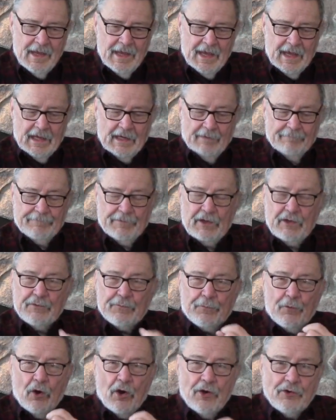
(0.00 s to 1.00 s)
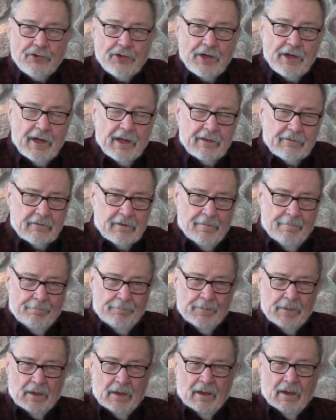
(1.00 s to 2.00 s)
And if he's fortunate
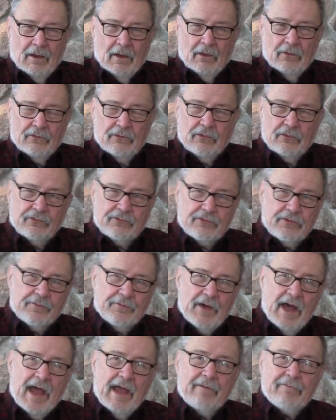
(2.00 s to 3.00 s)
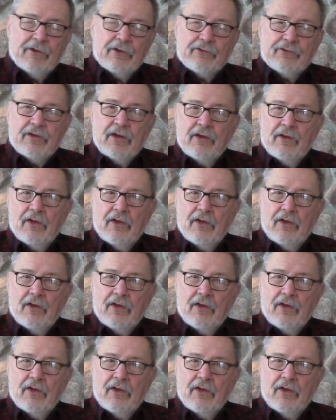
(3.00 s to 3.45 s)
to survive